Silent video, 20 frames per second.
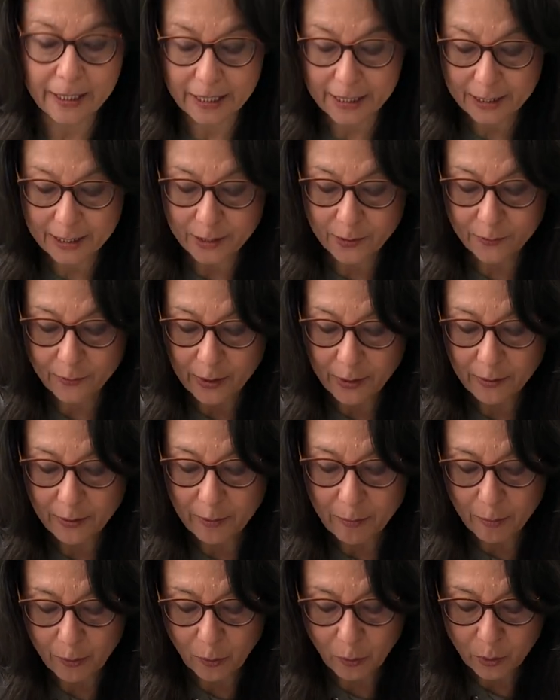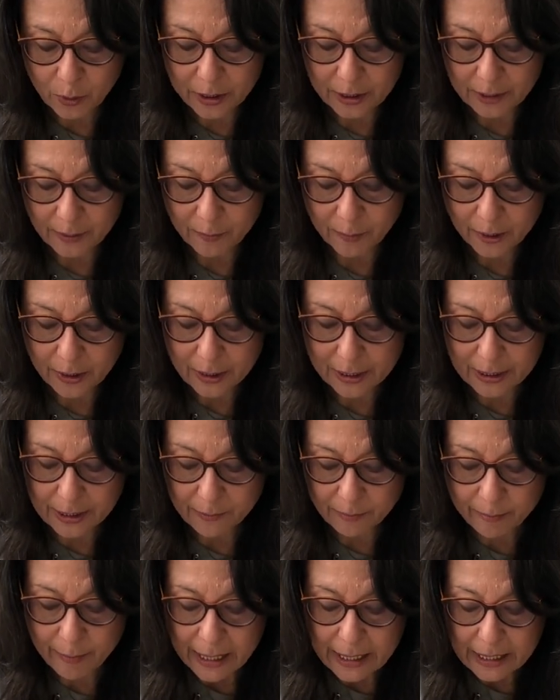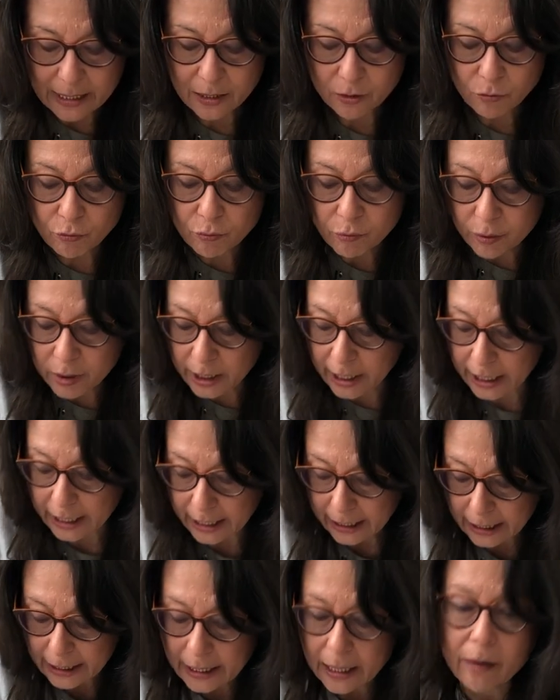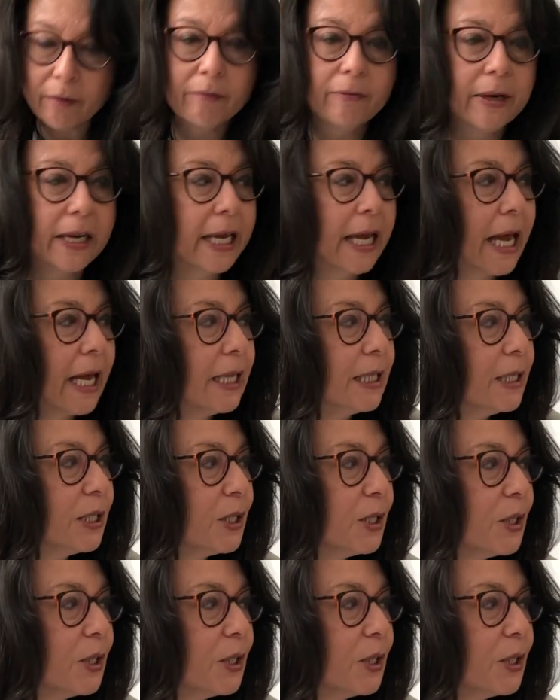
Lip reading: This is very important because it makes it really lovely and